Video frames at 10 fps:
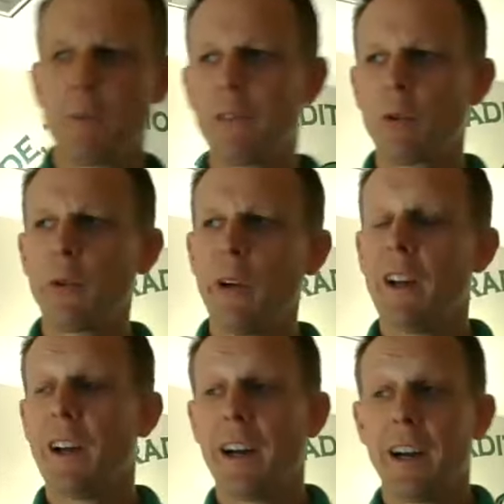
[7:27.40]
of you
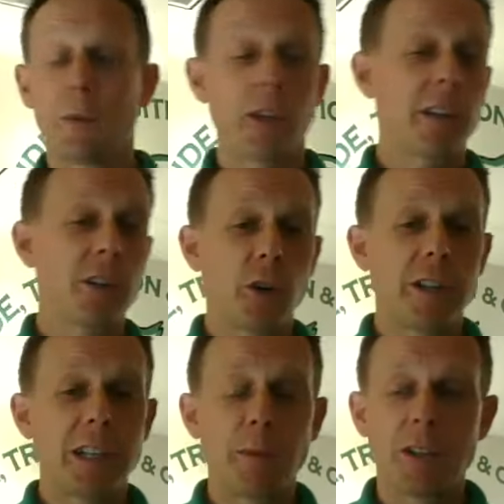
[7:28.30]
really enjoy
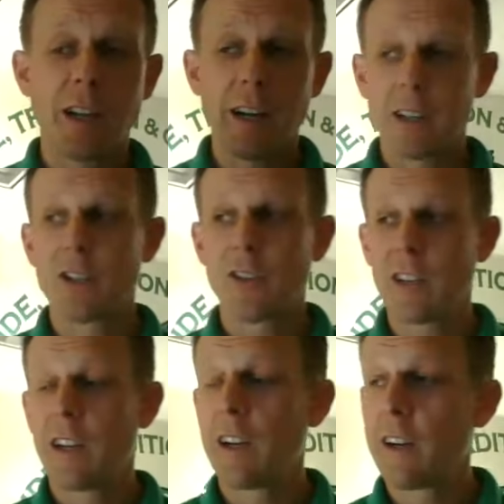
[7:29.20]
TBird Talk, as you
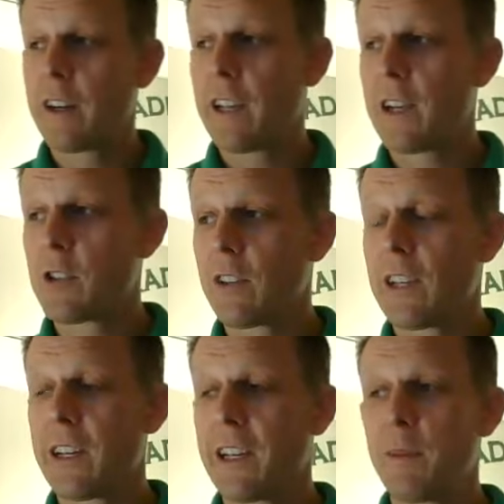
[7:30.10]
see here. Occasionally
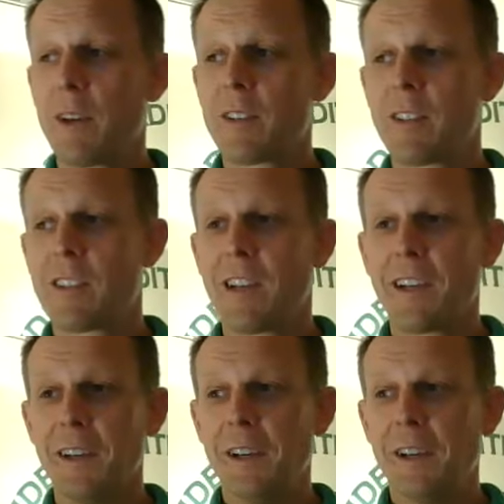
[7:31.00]
I get emails that
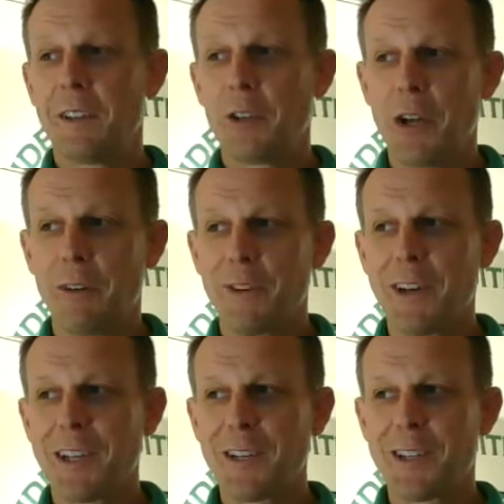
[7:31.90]
say, you're not
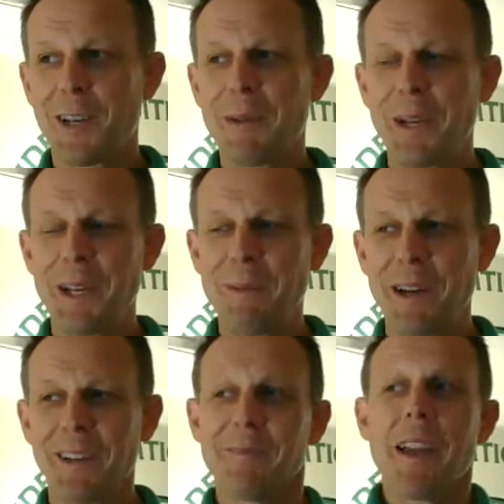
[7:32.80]
funny, just send me an
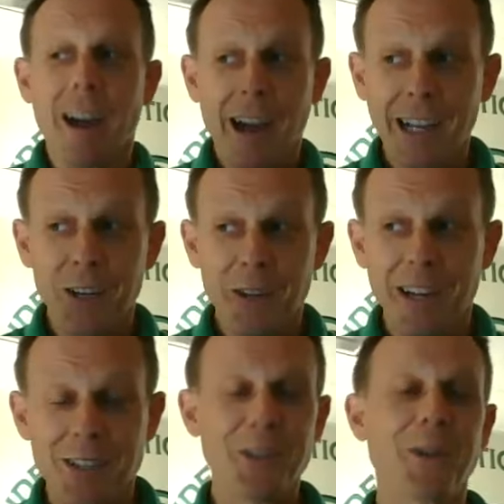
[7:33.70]
email. I can do
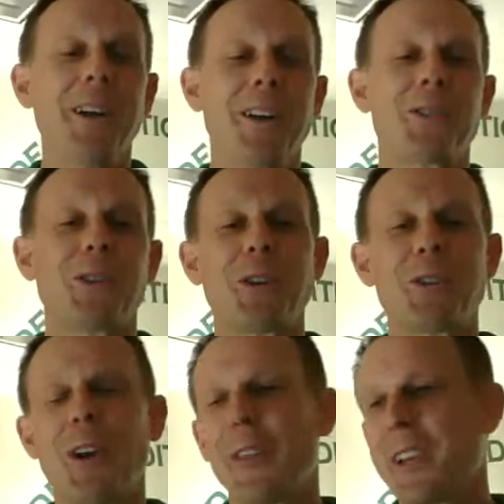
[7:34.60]
that too. So those
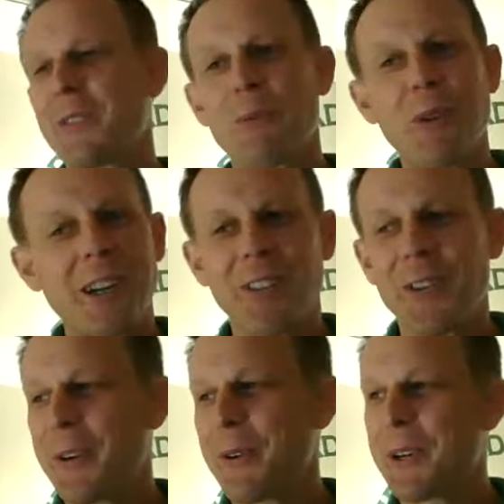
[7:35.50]
are all things we're working
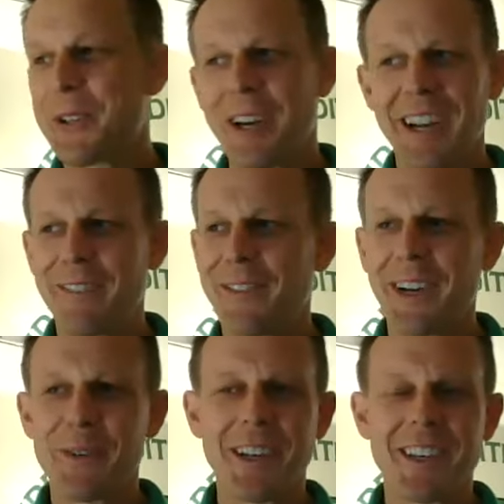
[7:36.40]
through. We're trying to
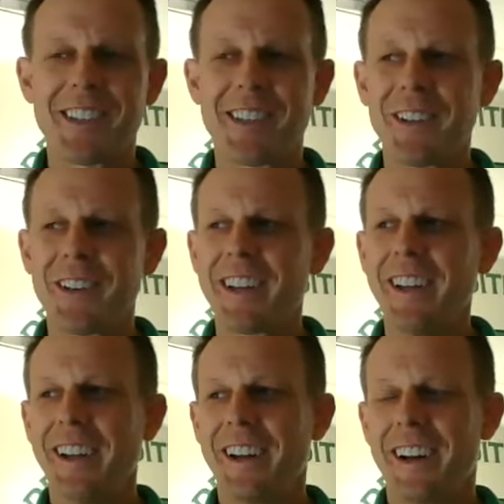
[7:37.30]
find ways to do it.
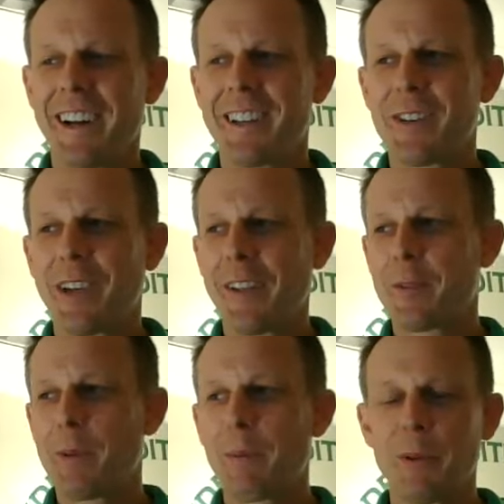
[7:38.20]
It's okay.
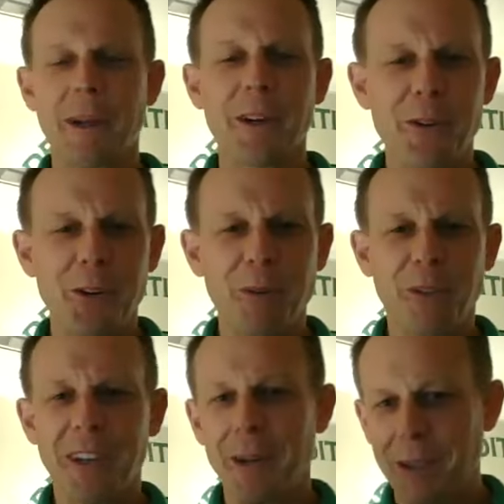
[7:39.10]
There's people in my own home who
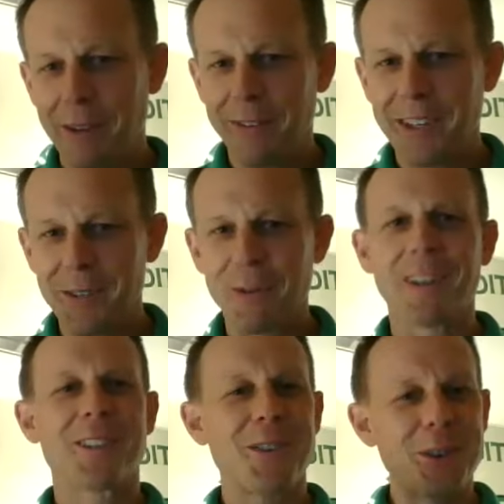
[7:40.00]
think I'm not funny as
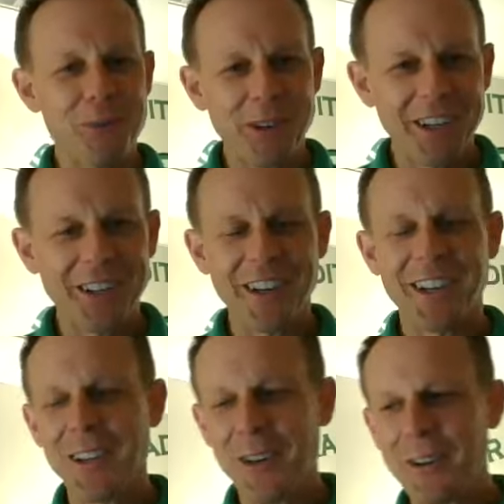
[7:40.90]
well. So don't worry, you're not
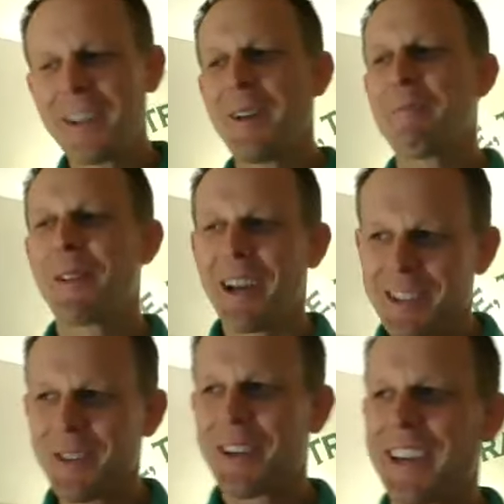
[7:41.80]
alone, but
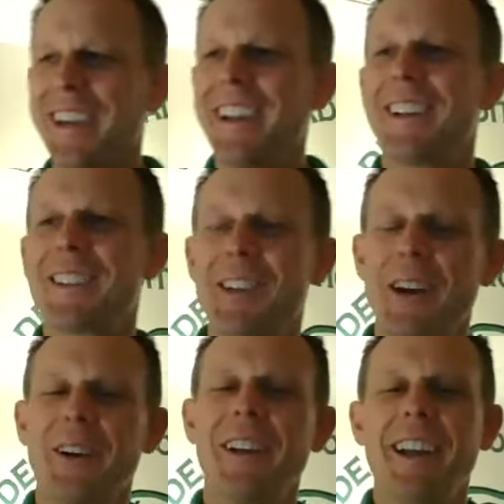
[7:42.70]
that's okay.
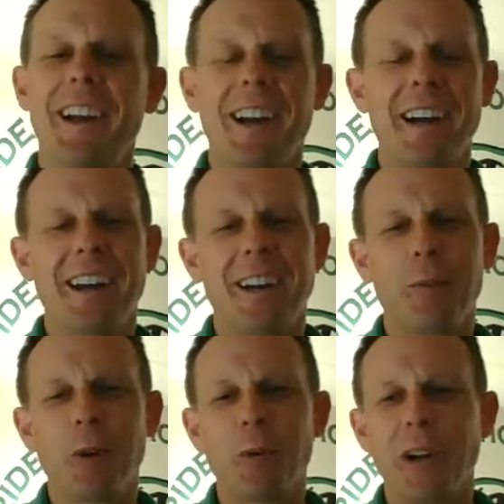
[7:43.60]
So
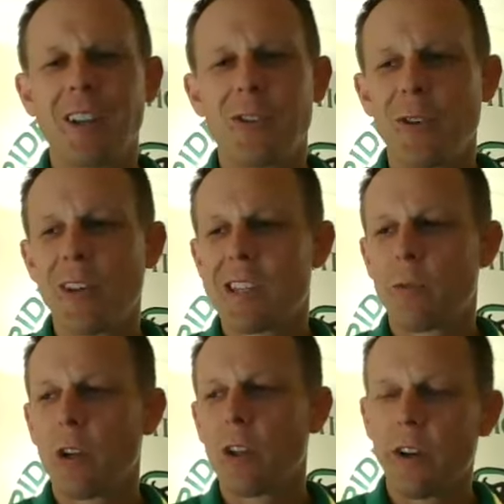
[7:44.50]
we're working through this, and
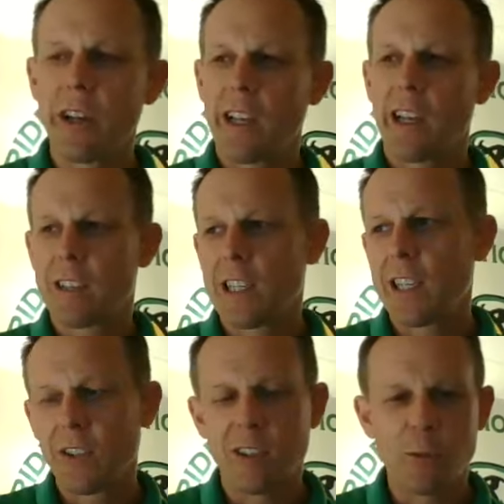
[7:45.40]
we're learning as
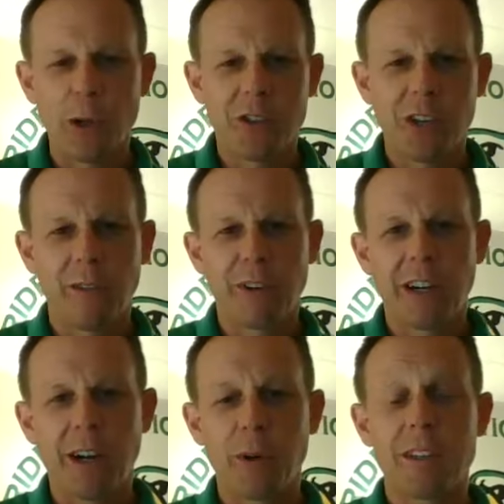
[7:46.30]
leaders as well, trying to figure
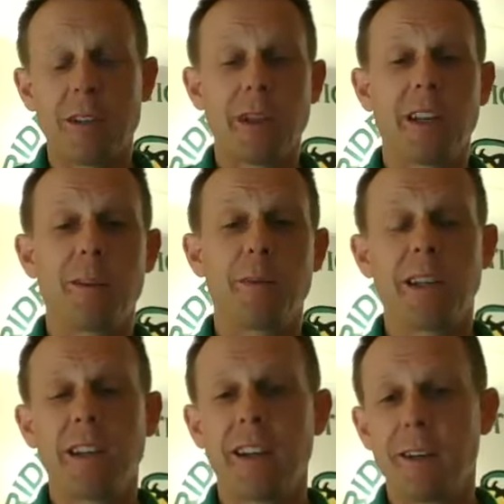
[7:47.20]
out what does it mean to be